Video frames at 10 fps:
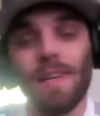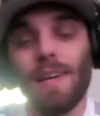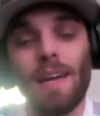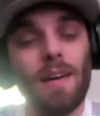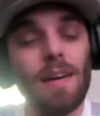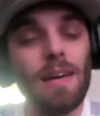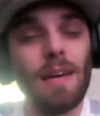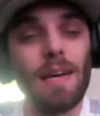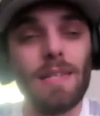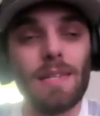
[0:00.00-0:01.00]

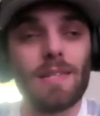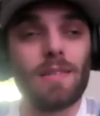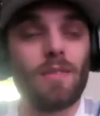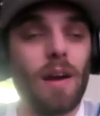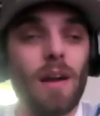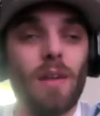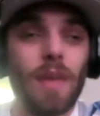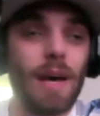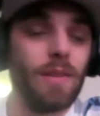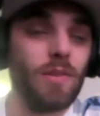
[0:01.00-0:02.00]
he's just great on
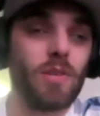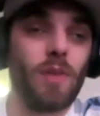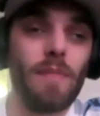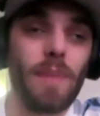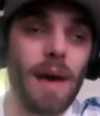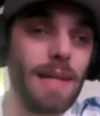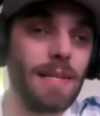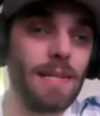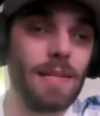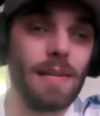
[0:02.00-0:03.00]
the screen
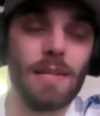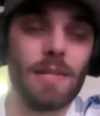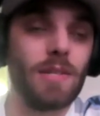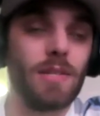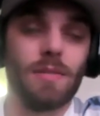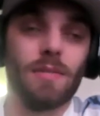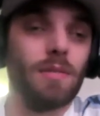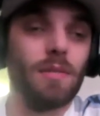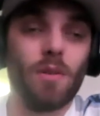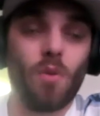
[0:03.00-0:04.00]
passes, and he's just
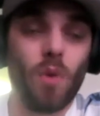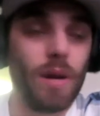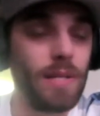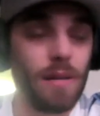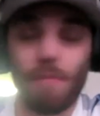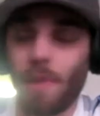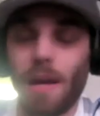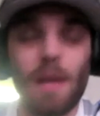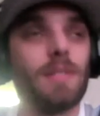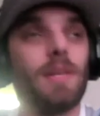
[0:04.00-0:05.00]
quick as it can
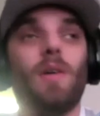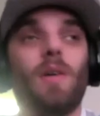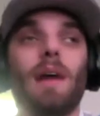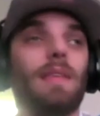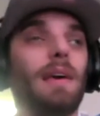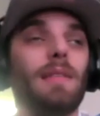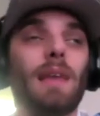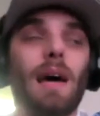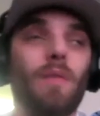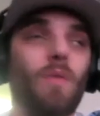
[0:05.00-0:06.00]
be. So I think
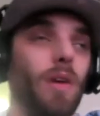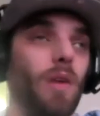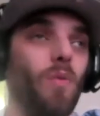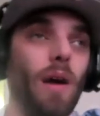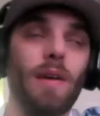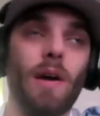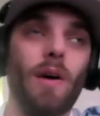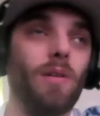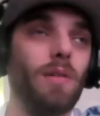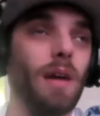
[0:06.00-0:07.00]
that we're gonna wear
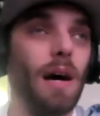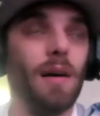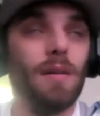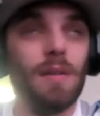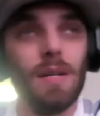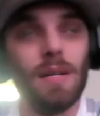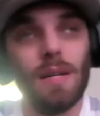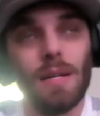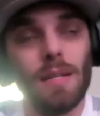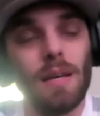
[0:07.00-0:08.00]
down
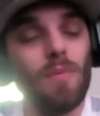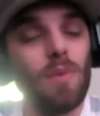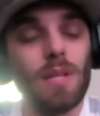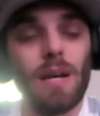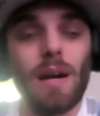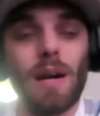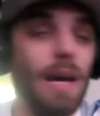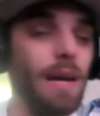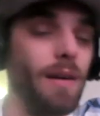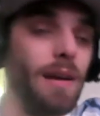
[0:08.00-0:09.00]
them with Derrick
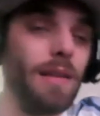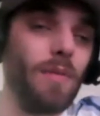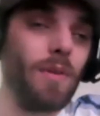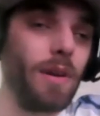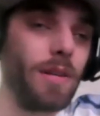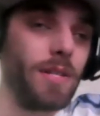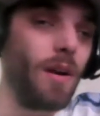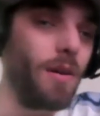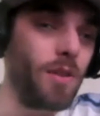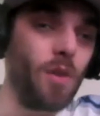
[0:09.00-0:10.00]
Henry, and then we're gonna
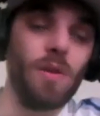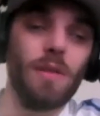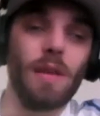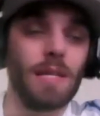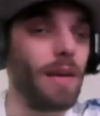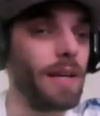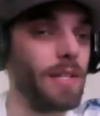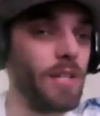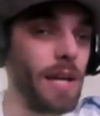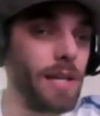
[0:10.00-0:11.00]
start throwing these like
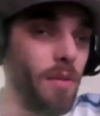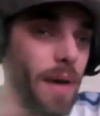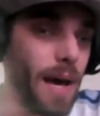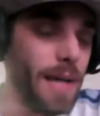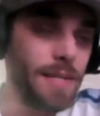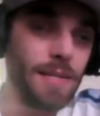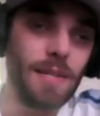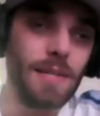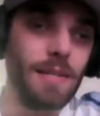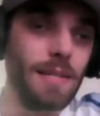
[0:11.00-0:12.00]
check down passes
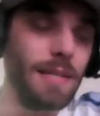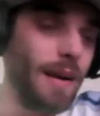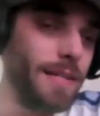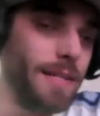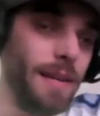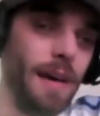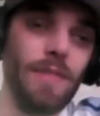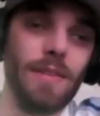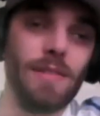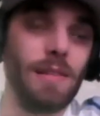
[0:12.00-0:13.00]
to Darrington
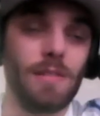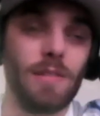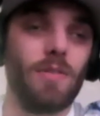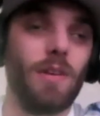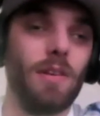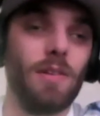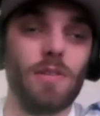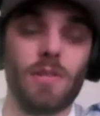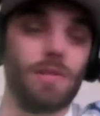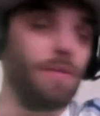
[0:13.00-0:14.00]
Evans, and he's just gonna just